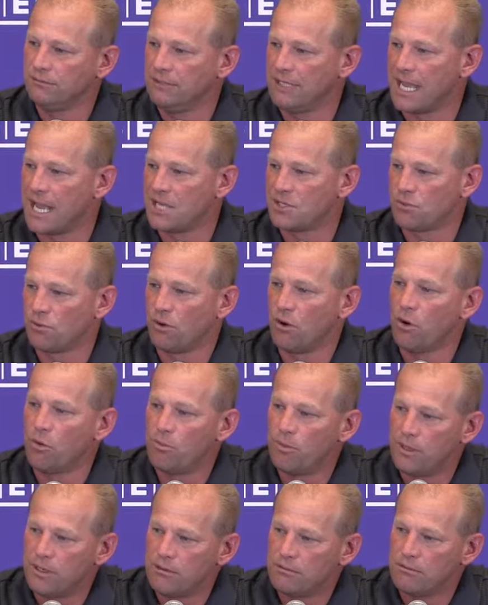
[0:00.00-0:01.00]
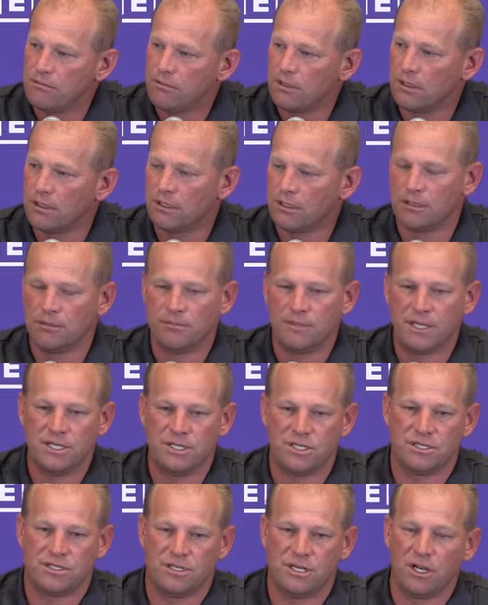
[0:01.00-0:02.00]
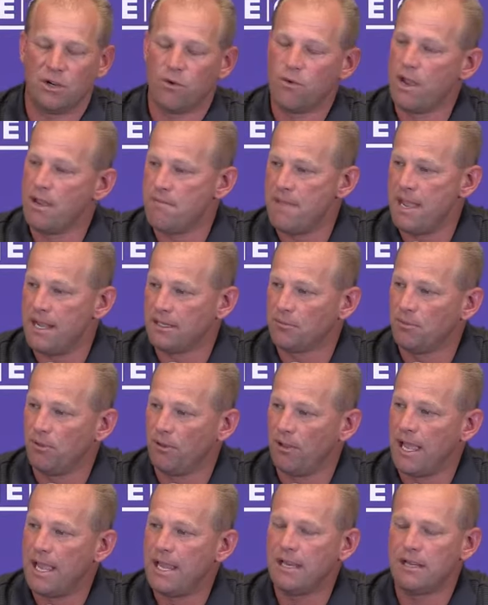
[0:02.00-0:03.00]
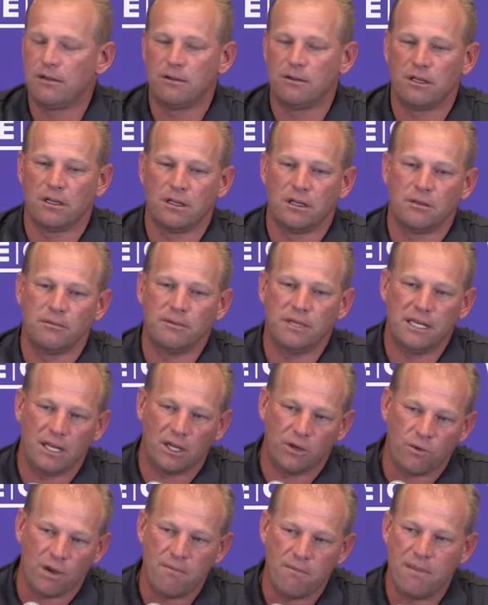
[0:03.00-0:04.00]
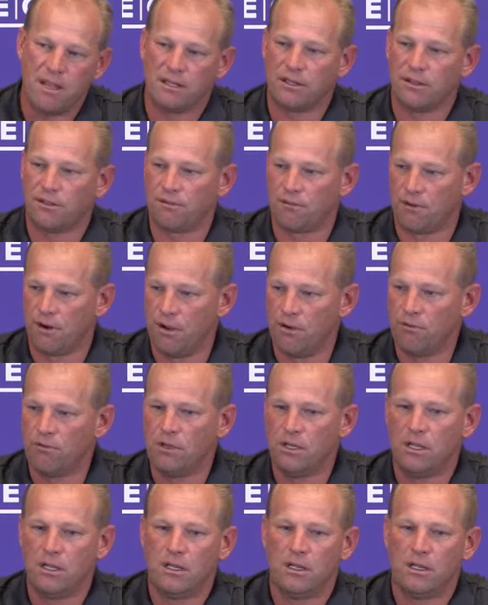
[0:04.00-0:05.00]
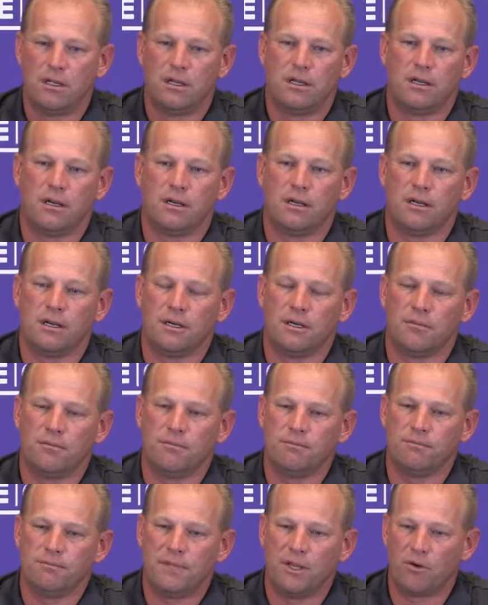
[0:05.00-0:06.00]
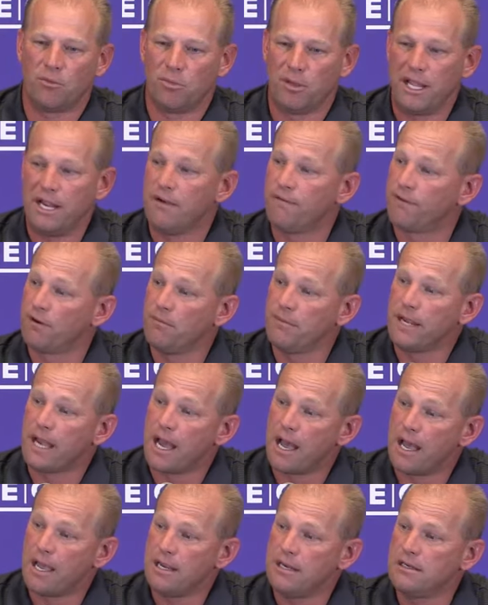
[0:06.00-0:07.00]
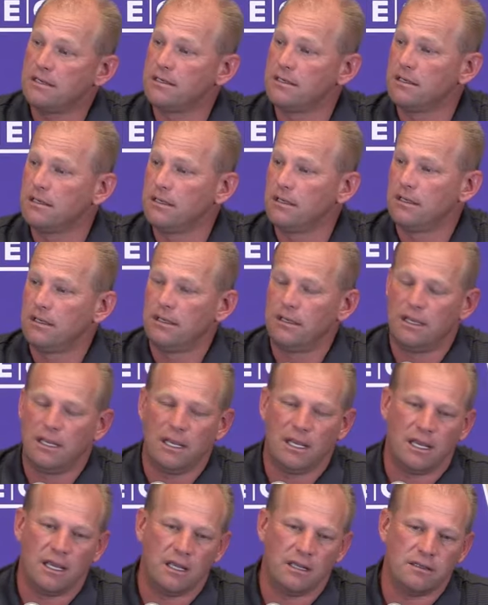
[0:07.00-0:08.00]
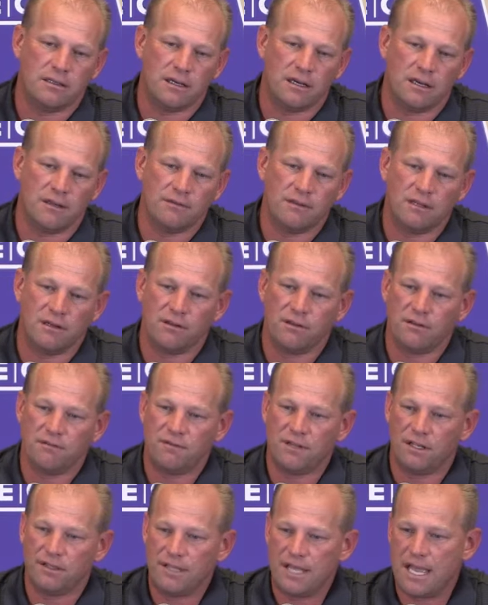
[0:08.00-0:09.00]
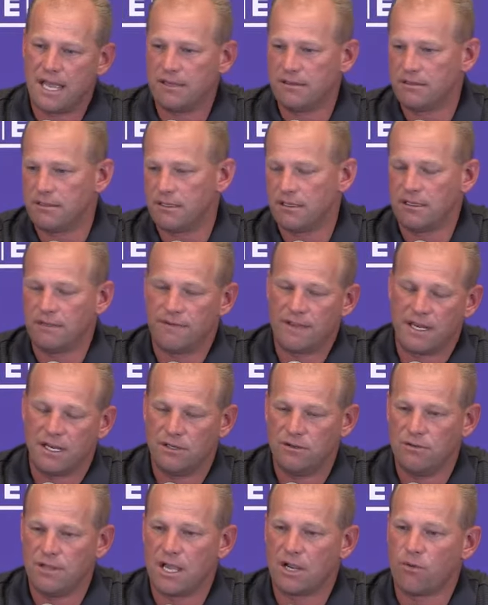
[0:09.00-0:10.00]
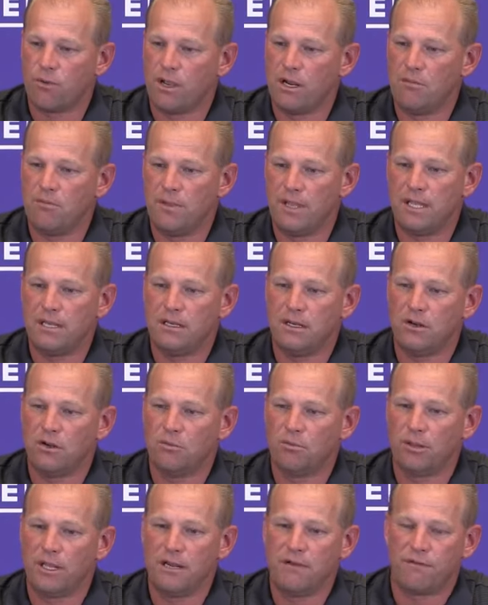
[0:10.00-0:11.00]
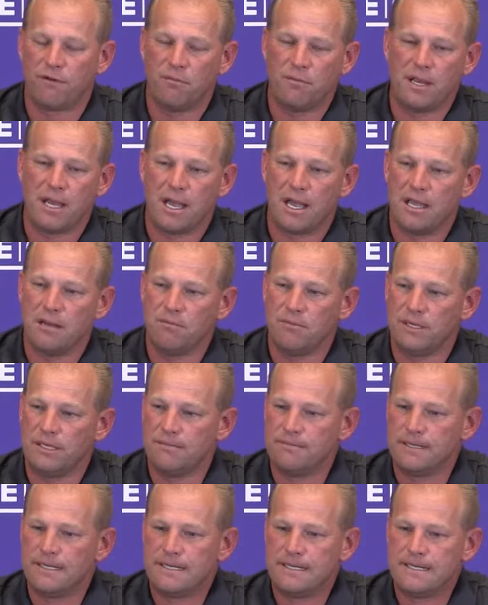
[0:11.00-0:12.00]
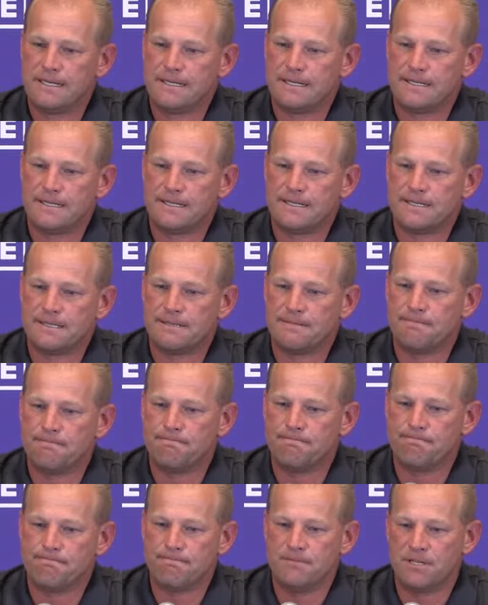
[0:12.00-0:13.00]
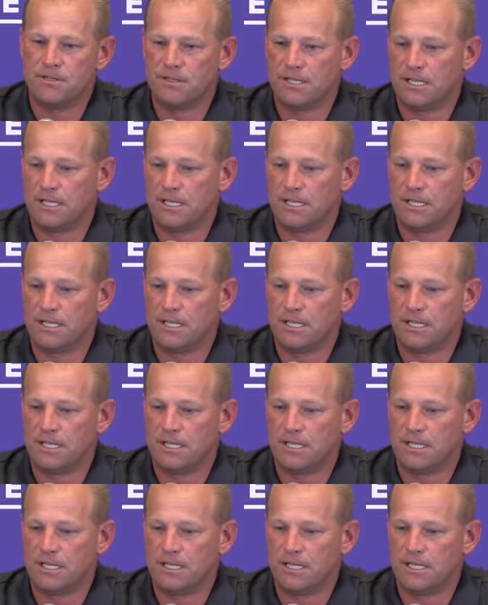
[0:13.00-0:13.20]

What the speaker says: Guys were open. They just didn't quite make the play. He didn't quite make the throw. They were playing from behind. And, you know, they've done that. They've had to do that quite a bit, you know, playing from behind. But, you know,